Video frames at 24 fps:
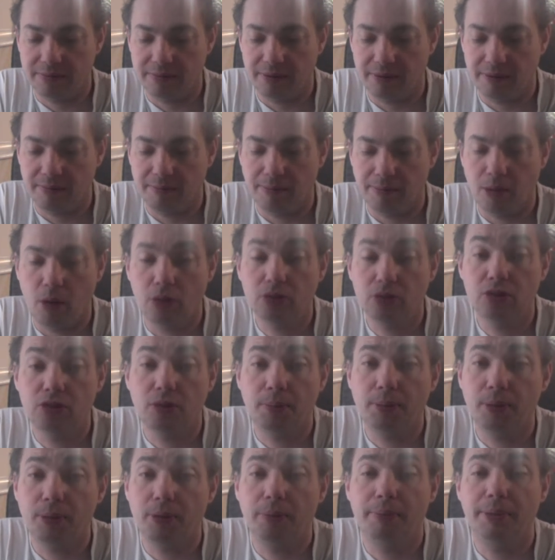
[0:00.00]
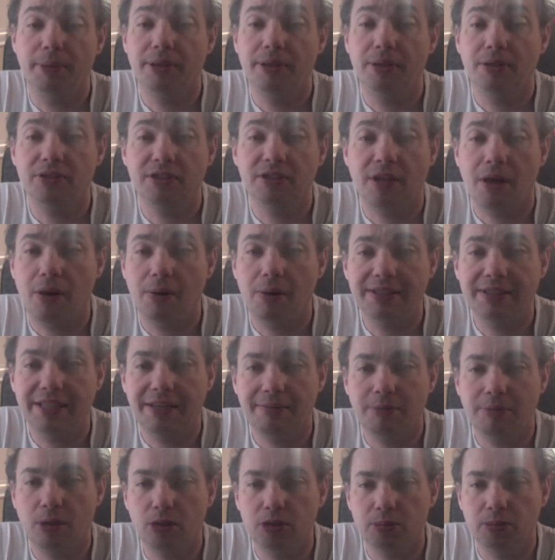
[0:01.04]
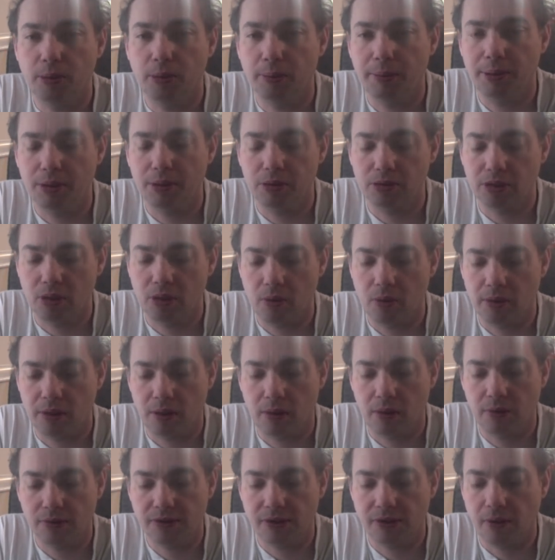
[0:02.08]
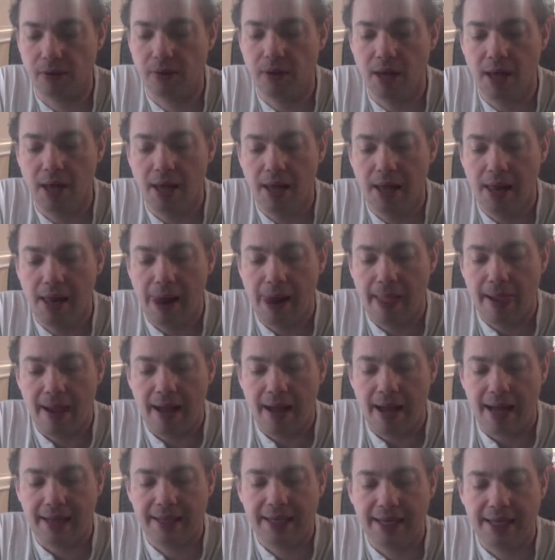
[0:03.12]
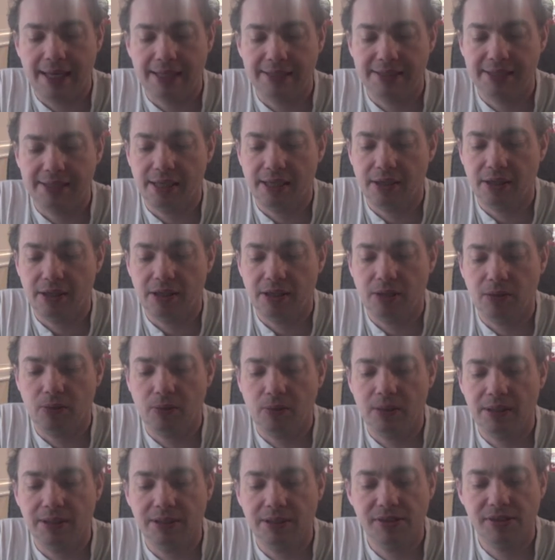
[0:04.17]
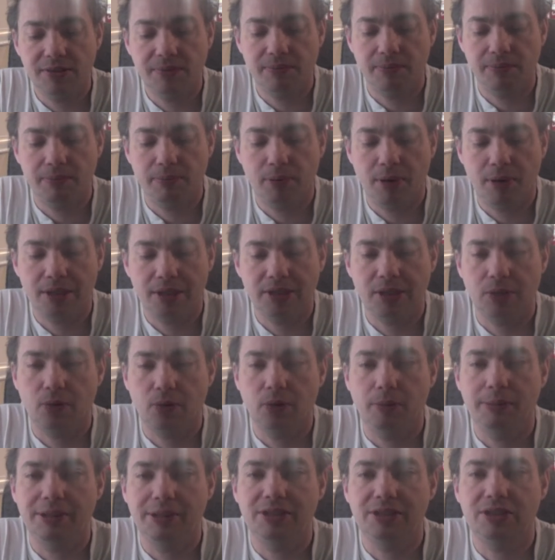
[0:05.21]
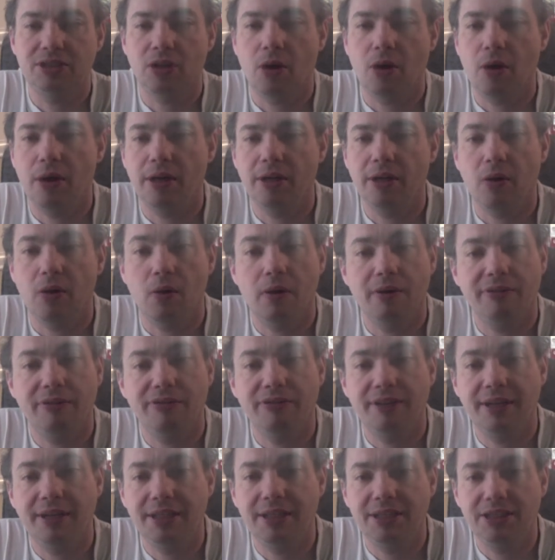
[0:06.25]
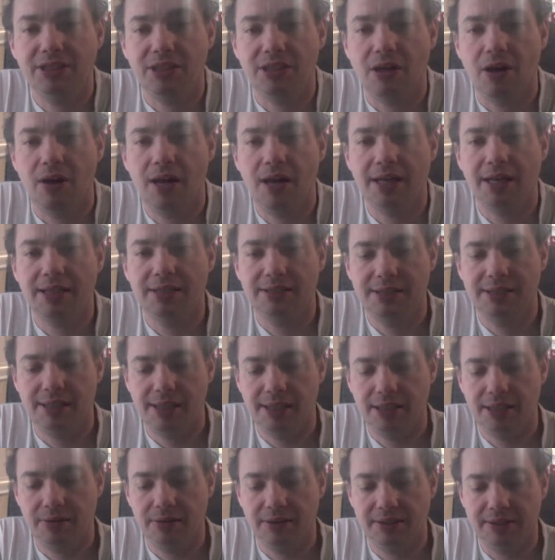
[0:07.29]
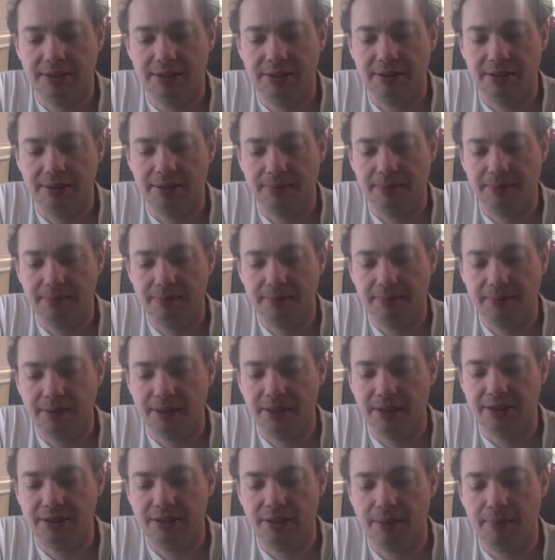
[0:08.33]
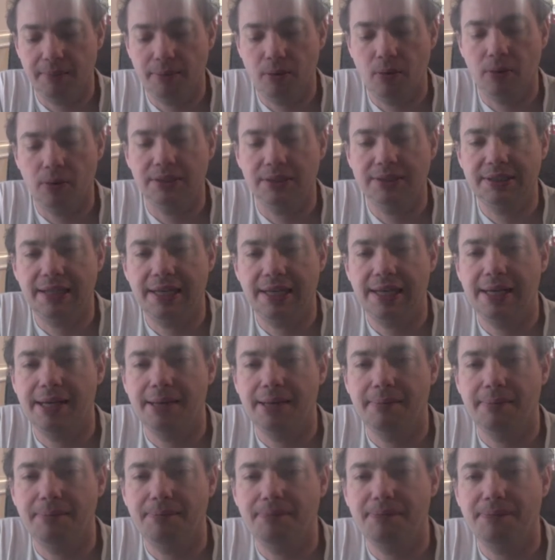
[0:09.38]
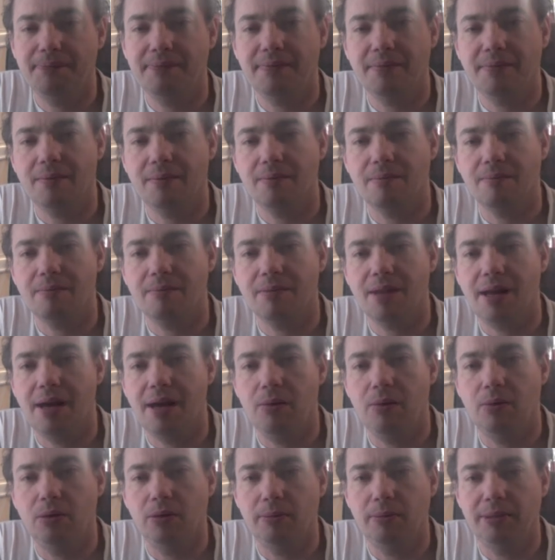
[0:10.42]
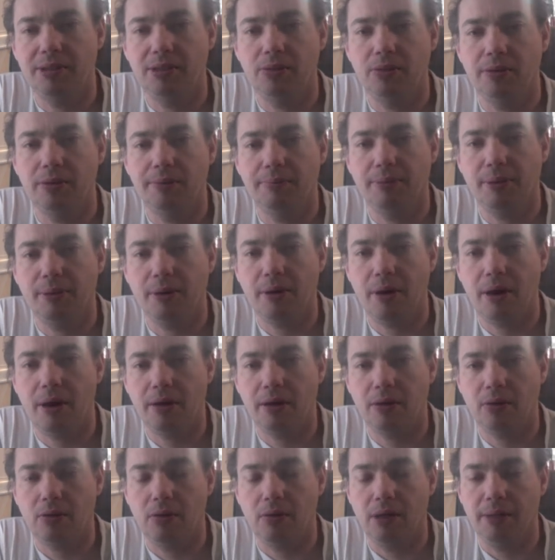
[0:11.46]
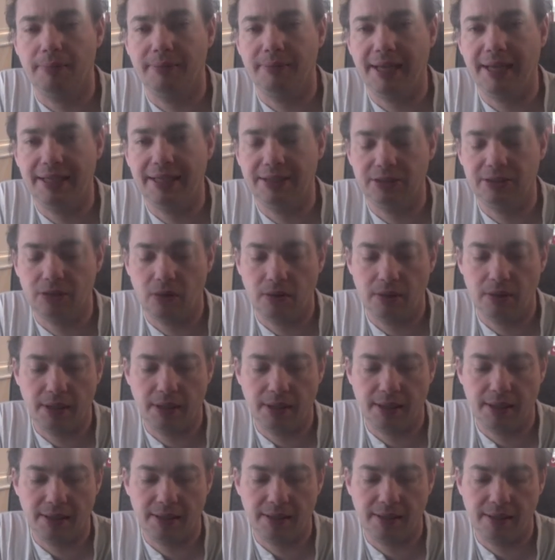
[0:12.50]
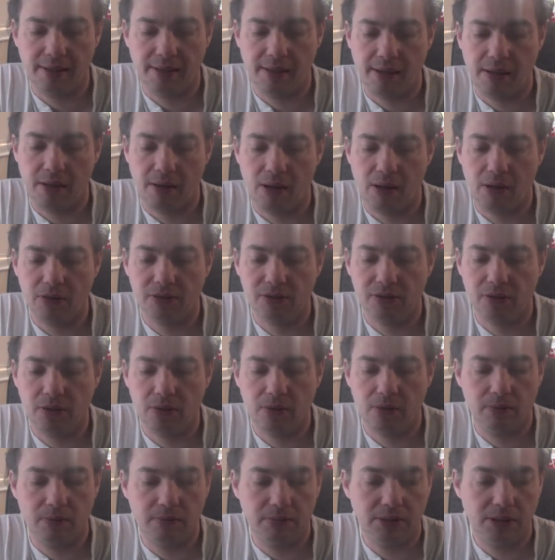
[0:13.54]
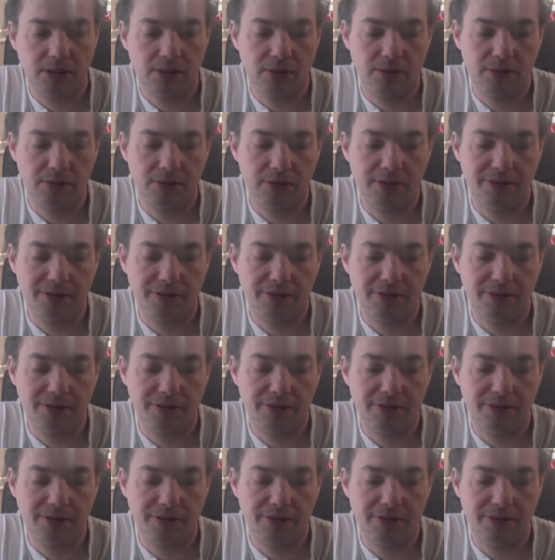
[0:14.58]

multiple builds. I always have multiple builds going on, so I can't tell you when this project will be started or finished. All I can tell you is at some point in time I will be doing periodical updates on it, and I'll also do the